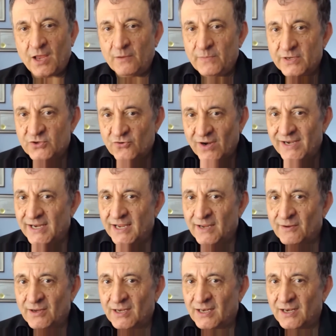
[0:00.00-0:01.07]
I've been
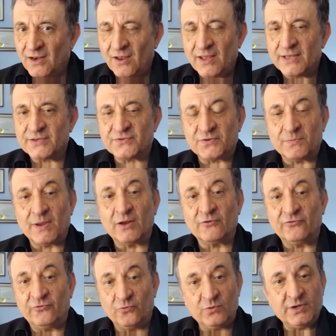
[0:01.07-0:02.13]
training clients for
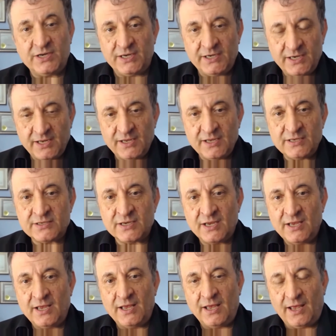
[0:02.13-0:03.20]
about 14
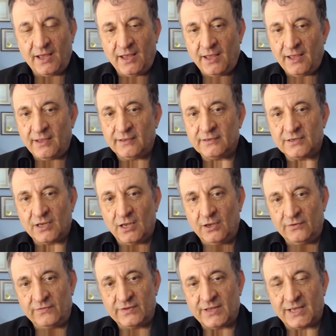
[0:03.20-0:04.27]
years, and
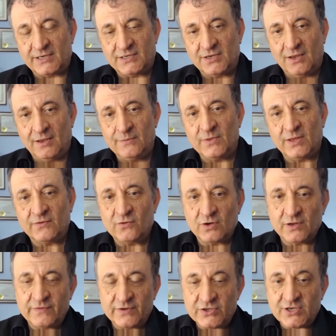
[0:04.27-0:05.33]
over that time, they've
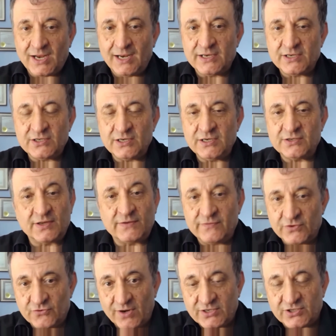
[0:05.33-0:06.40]
got over challenges,
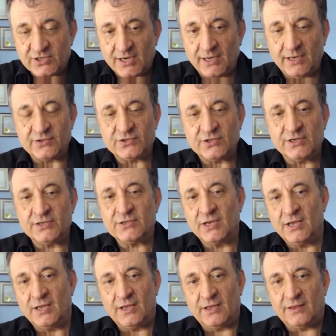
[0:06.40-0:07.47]
they've addressed
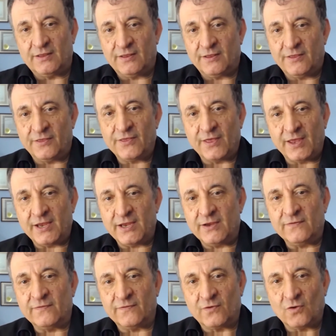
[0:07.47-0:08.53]
challenges,
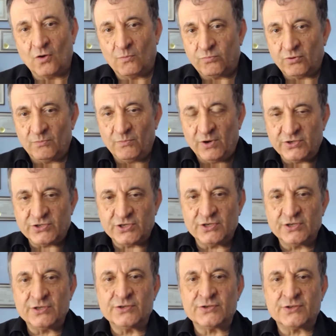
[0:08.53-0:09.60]
they've got
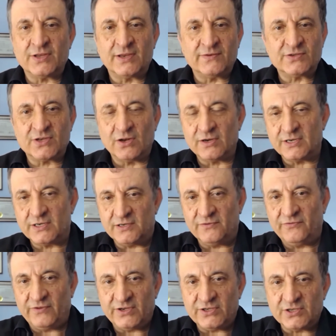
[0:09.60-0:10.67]
promotions, they've started
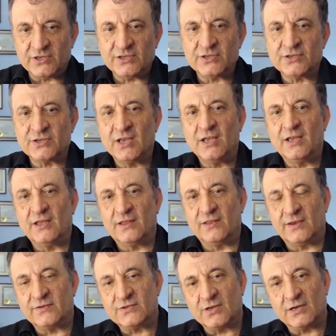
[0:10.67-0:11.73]
divisions,
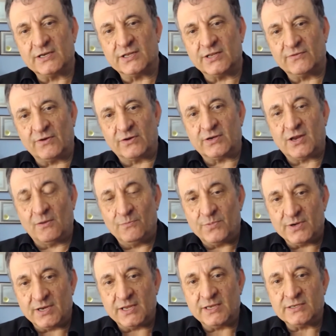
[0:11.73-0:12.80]
they've started their own
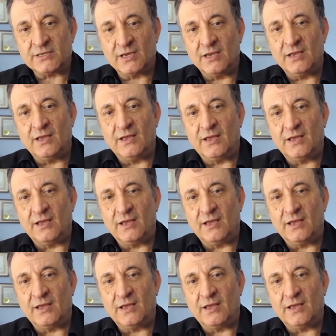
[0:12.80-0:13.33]
companies,